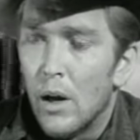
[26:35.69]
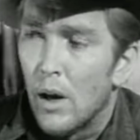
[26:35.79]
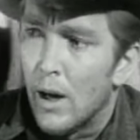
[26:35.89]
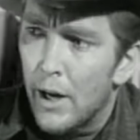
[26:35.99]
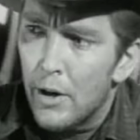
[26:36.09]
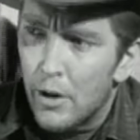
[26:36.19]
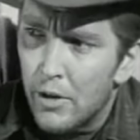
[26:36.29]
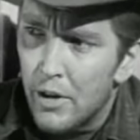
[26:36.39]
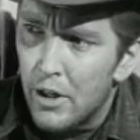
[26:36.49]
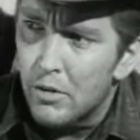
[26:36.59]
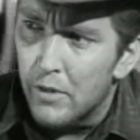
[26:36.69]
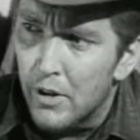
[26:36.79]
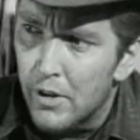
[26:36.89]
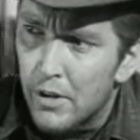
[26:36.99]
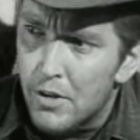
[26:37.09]
I heard in
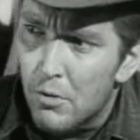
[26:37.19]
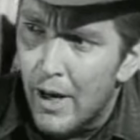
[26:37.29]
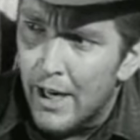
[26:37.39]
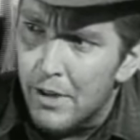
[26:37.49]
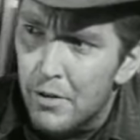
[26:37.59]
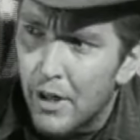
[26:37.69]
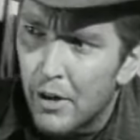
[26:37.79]
Eagleville there's a wagon train